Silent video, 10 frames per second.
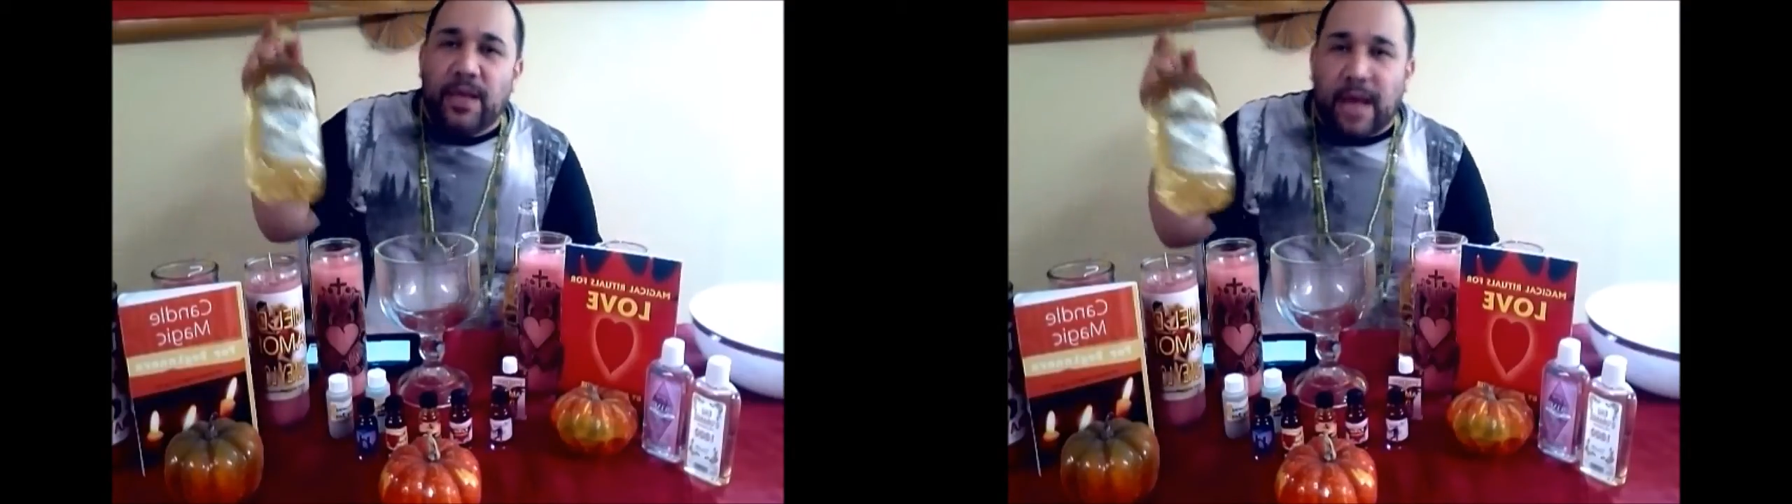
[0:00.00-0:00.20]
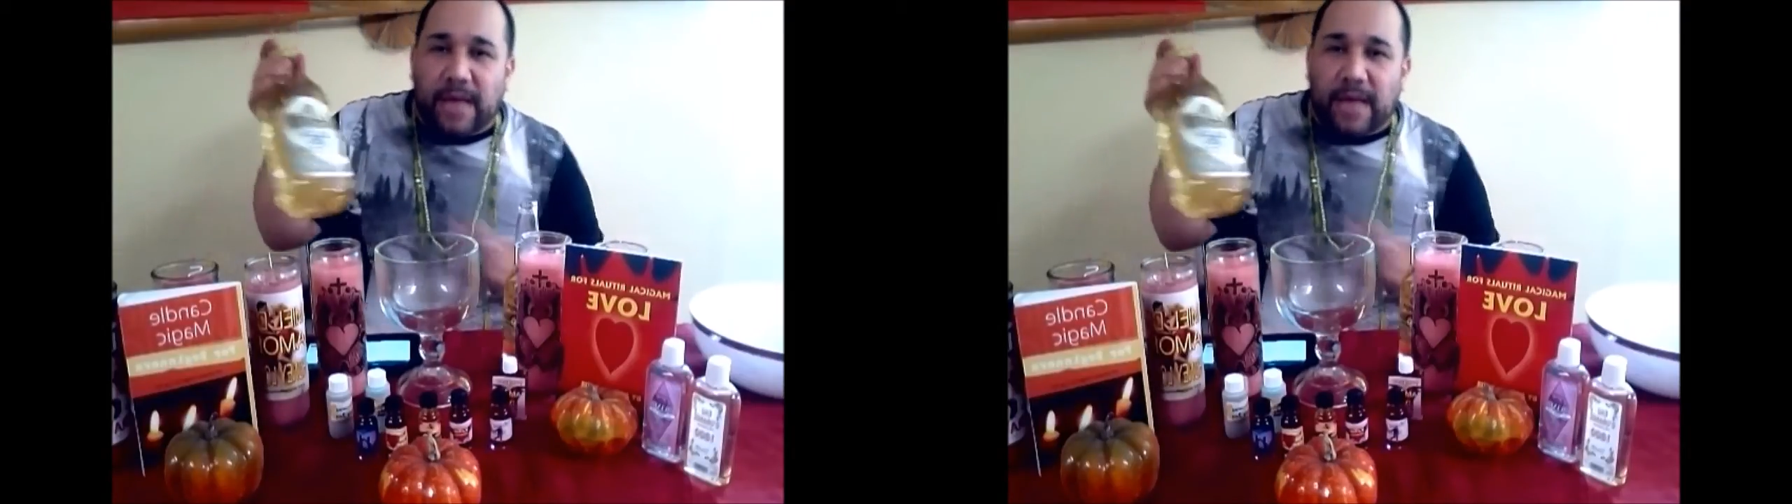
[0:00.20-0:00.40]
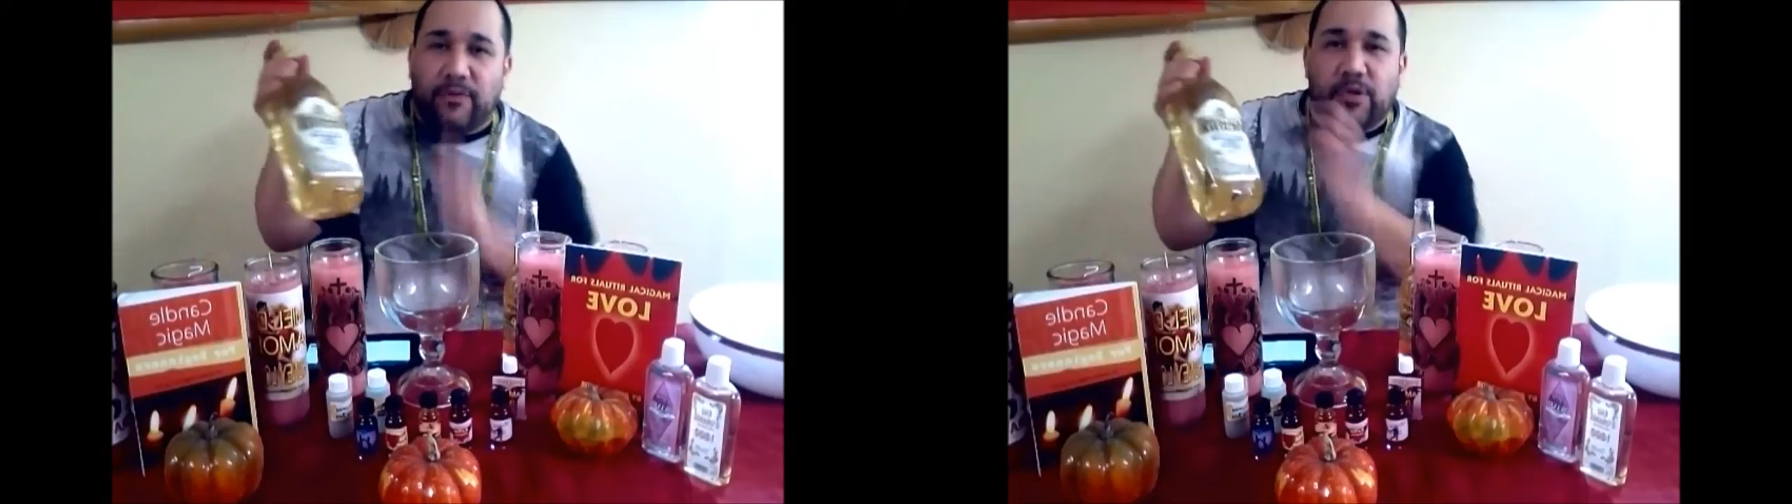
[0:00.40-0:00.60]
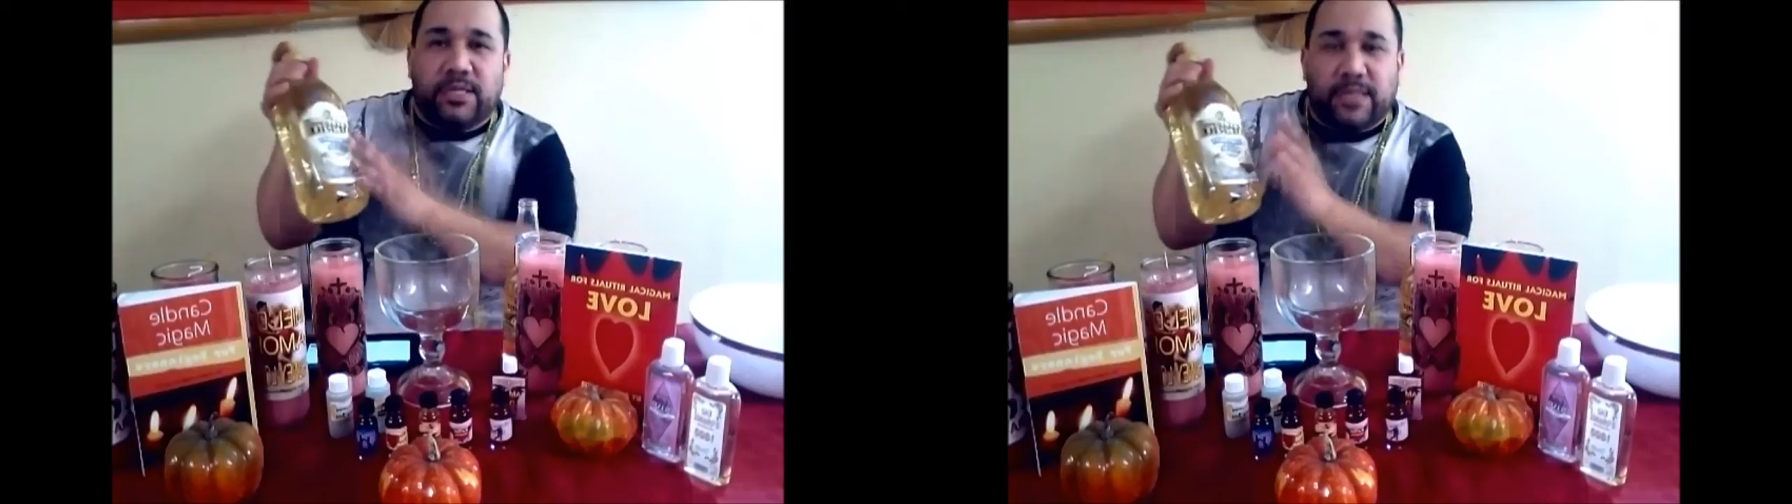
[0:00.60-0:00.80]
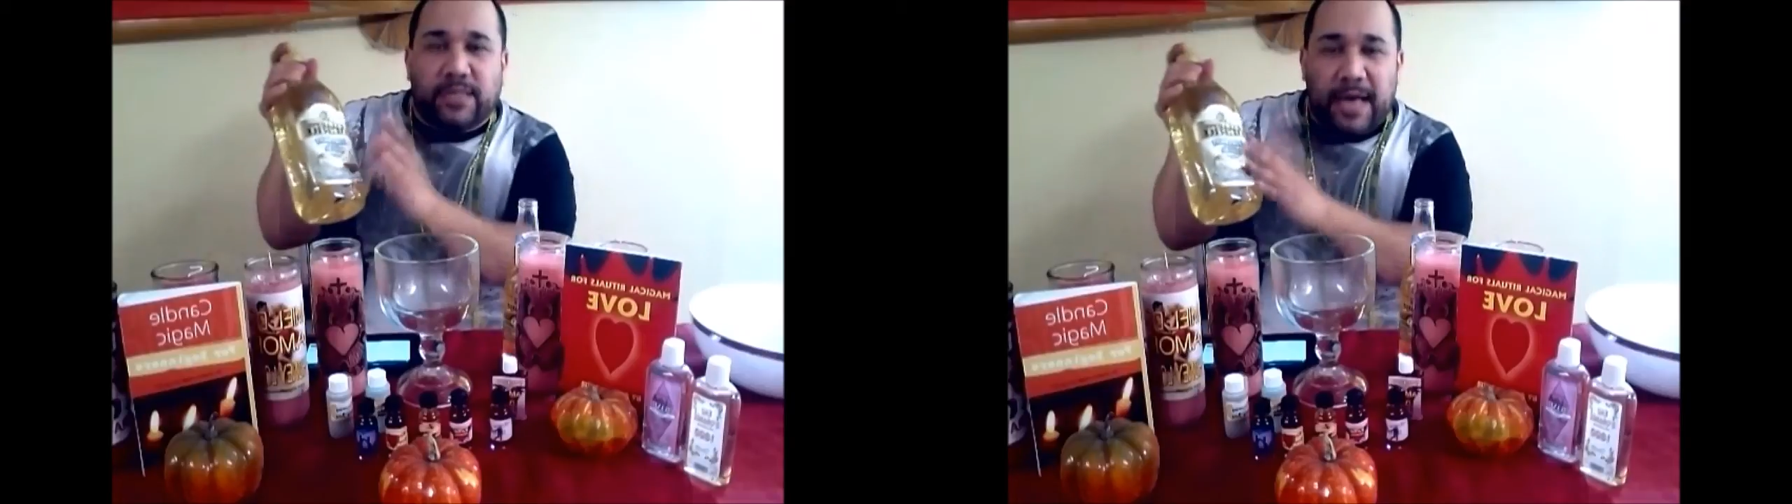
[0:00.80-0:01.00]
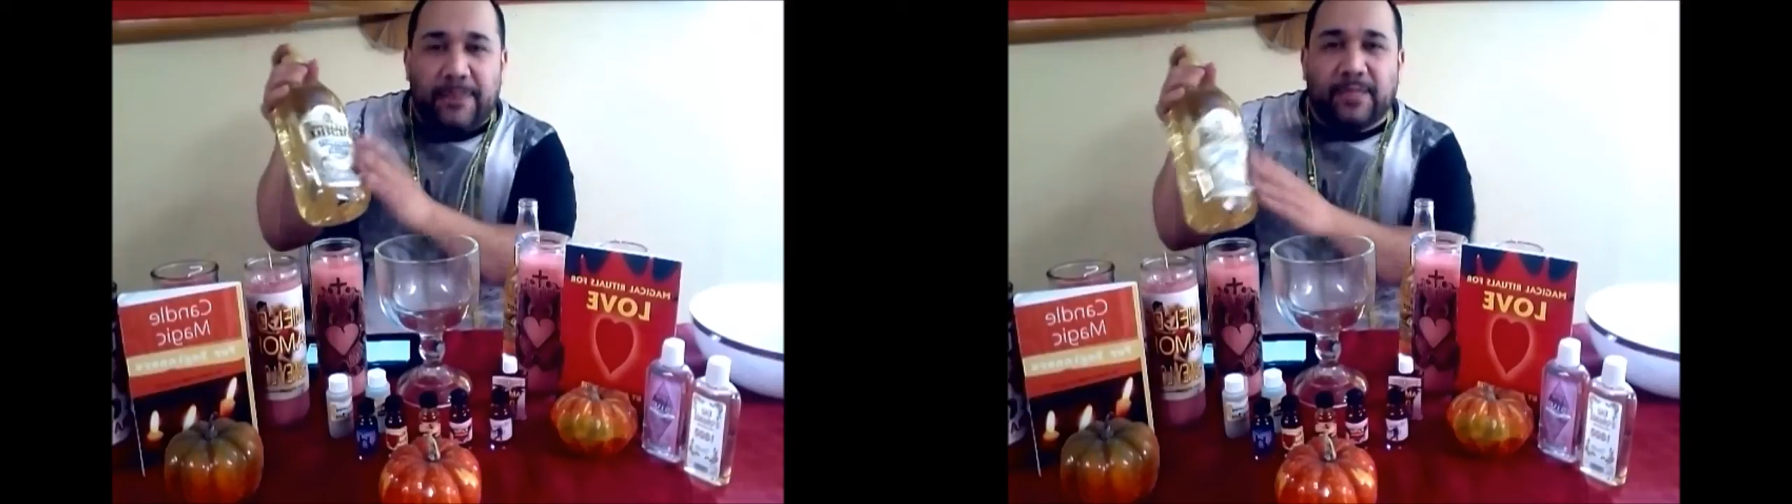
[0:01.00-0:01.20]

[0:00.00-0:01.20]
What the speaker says: Olive oil happens